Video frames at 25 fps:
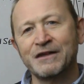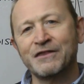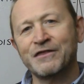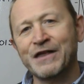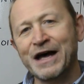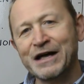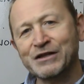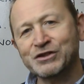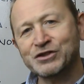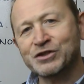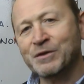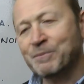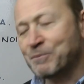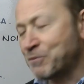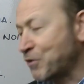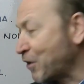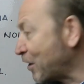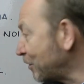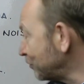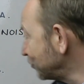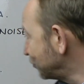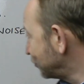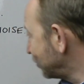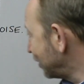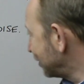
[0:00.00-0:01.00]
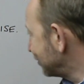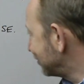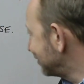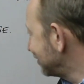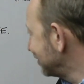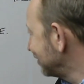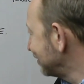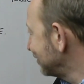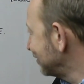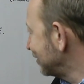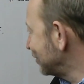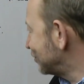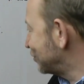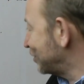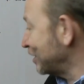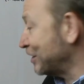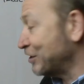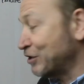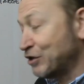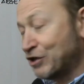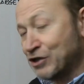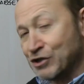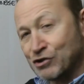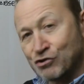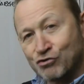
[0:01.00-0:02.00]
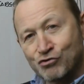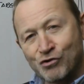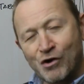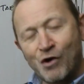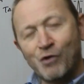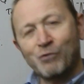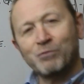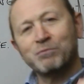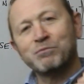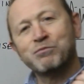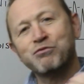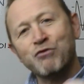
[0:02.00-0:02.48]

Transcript: That's a process that's in control.